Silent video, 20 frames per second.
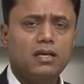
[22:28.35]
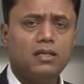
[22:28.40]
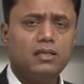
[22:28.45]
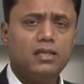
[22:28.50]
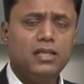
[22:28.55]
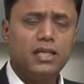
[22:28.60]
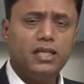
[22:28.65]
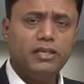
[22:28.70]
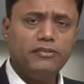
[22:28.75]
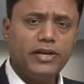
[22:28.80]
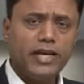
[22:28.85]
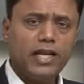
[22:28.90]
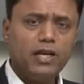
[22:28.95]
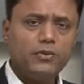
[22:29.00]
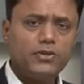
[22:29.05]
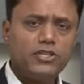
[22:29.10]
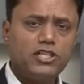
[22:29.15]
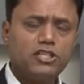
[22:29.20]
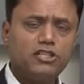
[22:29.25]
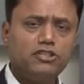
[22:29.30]
the
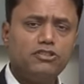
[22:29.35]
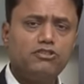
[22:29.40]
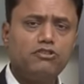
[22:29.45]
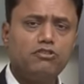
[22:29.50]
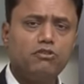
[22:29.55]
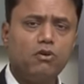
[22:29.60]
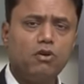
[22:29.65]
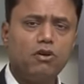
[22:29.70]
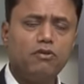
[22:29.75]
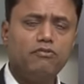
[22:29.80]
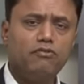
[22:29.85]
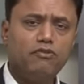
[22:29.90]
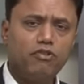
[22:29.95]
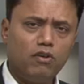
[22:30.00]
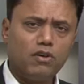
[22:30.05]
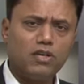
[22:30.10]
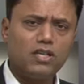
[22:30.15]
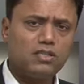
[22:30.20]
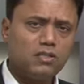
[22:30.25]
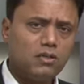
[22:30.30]
evaluation control
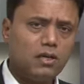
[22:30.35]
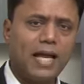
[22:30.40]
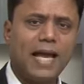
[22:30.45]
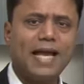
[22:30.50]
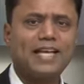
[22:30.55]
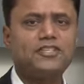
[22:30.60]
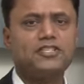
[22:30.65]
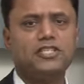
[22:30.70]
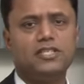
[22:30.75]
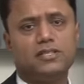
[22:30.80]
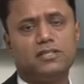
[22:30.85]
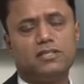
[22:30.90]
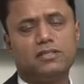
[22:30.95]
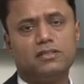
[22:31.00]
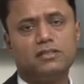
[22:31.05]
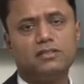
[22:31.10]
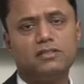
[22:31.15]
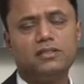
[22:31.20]
focused on actions.